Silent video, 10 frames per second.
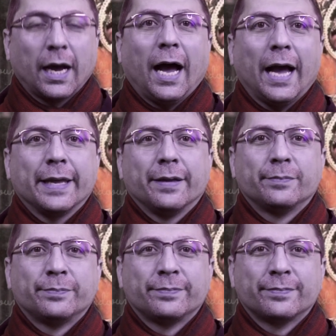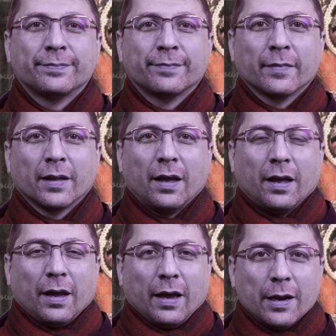Hi,
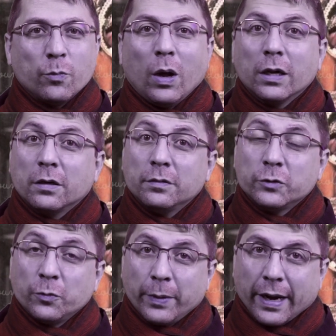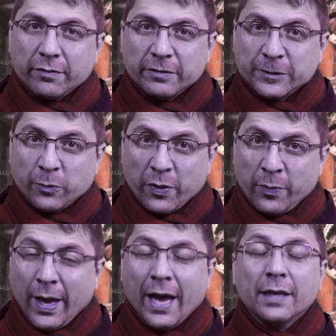and welcome to Breakfast with
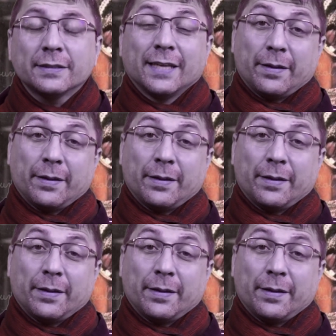Max.